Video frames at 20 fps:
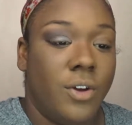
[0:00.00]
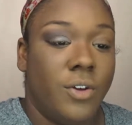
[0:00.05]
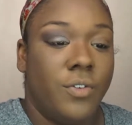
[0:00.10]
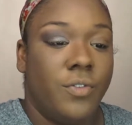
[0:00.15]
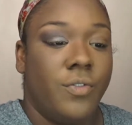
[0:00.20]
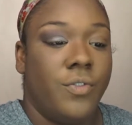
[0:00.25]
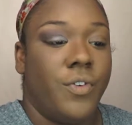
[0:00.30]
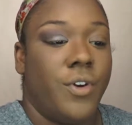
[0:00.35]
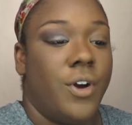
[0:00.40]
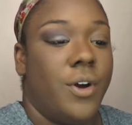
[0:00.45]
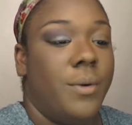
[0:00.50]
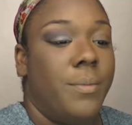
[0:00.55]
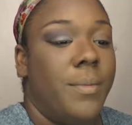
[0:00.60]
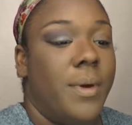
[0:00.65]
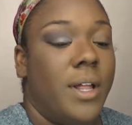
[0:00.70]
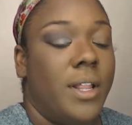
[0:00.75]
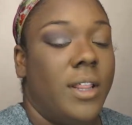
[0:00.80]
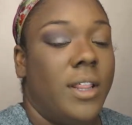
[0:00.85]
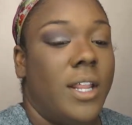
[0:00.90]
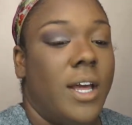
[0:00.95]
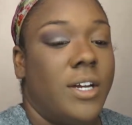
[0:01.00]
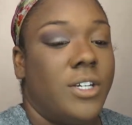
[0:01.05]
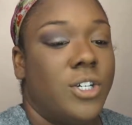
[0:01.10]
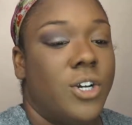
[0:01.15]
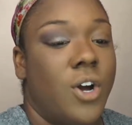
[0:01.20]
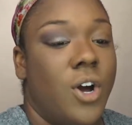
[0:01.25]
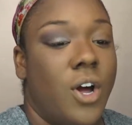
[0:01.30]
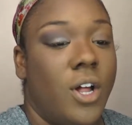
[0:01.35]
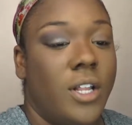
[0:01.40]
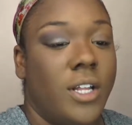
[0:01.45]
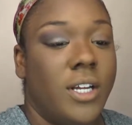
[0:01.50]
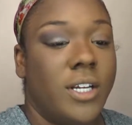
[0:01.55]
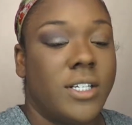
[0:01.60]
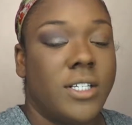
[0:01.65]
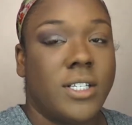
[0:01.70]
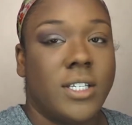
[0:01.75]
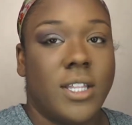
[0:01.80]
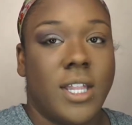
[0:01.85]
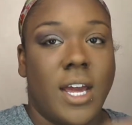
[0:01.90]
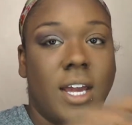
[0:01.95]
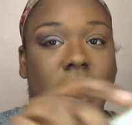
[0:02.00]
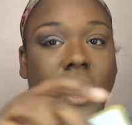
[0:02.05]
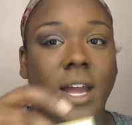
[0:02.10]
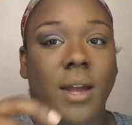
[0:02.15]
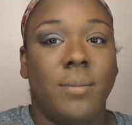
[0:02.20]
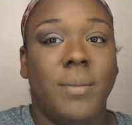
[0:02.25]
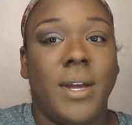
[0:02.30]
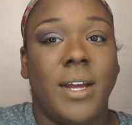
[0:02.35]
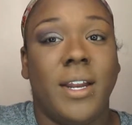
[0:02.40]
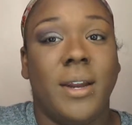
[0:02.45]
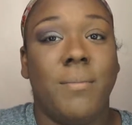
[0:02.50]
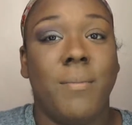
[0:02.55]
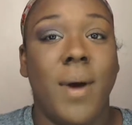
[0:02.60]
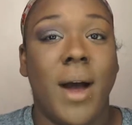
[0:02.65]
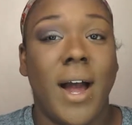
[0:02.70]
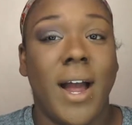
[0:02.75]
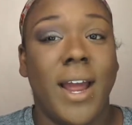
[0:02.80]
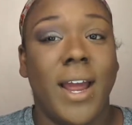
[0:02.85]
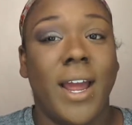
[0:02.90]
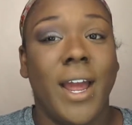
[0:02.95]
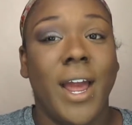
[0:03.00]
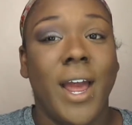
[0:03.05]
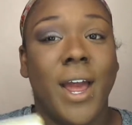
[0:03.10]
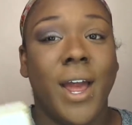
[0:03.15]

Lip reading: from Lashaholics that came in my